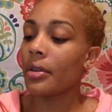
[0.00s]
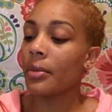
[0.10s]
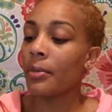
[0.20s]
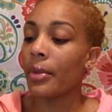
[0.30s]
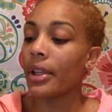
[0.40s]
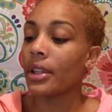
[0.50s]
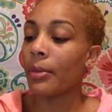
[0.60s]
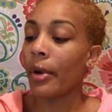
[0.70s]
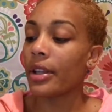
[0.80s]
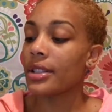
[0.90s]
but the
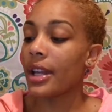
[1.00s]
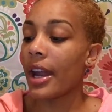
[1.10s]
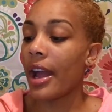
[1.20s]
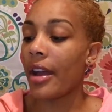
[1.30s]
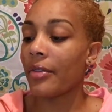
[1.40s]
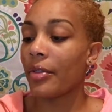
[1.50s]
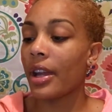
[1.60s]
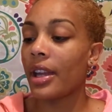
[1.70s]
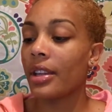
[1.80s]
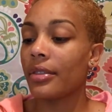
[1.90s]
parts that I have
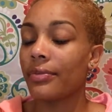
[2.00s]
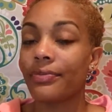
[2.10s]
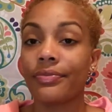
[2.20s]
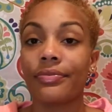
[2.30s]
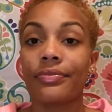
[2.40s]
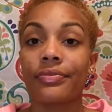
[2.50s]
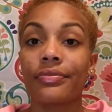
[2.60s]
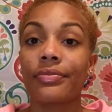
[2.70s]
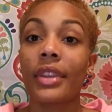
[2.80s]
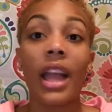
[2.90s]
read
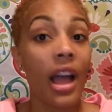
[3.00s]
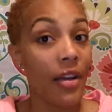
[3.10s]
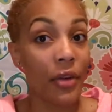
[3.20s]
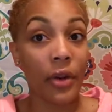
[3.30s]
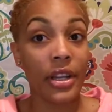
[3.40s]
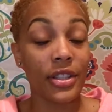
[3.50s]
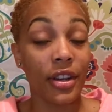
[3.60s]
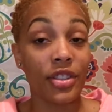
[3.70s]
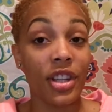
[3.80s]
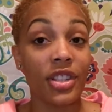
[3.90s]
have already
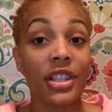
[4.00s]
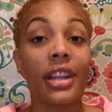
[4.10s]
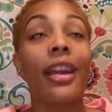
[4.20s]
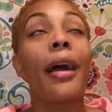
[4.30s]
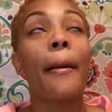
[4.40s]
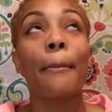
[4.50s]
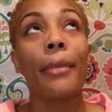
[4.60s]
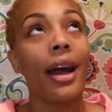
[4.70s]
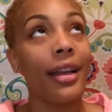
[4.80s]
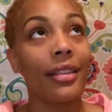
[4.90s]
started changing
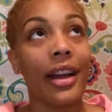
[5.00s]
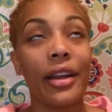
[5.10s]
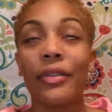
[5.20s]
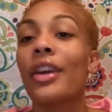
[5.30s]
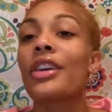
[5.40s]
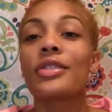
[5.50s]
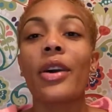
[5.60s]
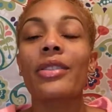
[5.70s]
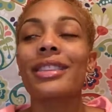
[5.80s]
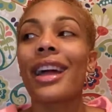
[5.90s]
my life. So
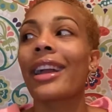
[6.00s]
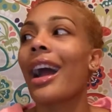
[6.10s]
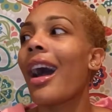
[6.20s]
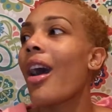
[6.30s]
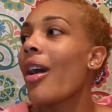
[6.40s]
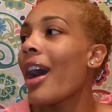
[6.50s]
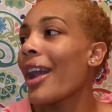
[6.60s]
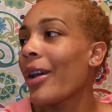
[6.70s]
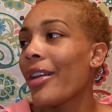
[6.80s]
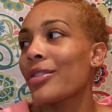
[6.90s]
I was like, I
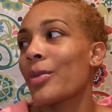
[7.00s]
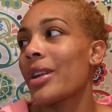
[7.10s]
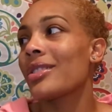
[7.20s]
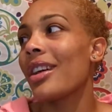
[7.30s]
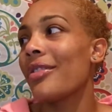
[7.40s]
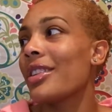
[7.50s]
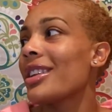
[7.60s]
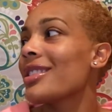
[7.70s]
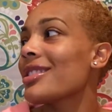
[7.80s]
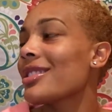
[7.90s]
don't have to wait till I
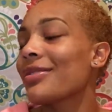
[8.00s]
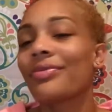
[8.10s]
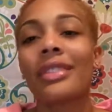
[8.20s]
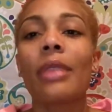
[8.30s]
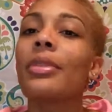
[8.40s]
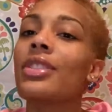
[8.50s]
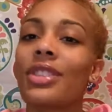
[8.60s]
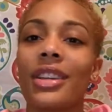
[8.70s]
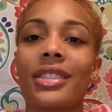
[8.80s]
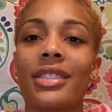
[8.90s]
finish. Let me
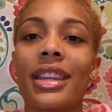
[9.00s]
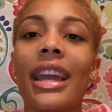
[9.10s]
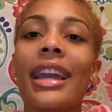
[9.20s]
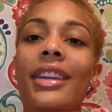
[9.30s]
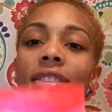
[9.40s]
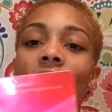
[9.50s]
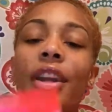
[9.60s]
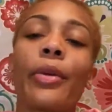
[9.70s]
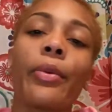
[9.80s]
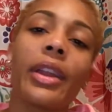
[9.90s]
just
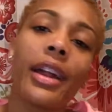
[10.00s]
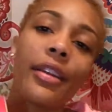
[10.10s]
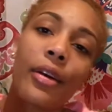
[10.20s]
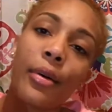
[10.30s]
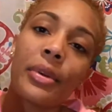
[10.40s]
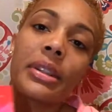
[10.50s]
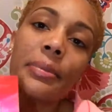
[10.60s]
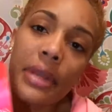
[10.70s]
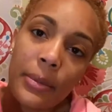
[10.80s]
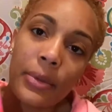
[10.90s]
share what I know with the
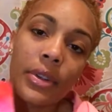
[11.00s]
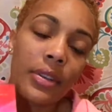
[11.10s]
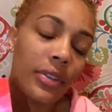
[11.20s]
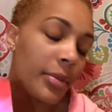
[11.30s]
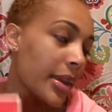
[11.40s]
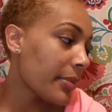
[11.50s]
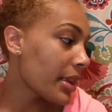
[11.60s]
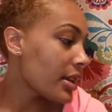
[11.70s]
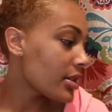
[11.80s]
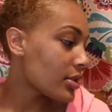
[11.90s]
people, you feel me?
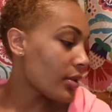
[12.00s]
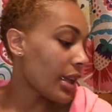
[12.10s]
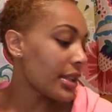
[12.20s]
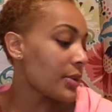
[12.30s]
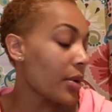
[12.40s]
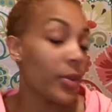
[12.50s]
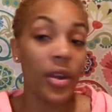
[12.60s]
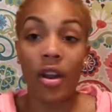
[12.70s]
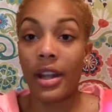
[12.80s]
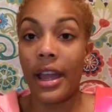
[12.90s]
So that's where we
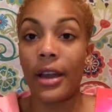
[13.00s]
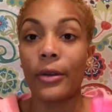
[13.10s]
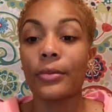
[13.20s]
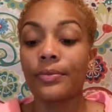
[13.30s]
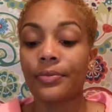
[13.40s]
are now.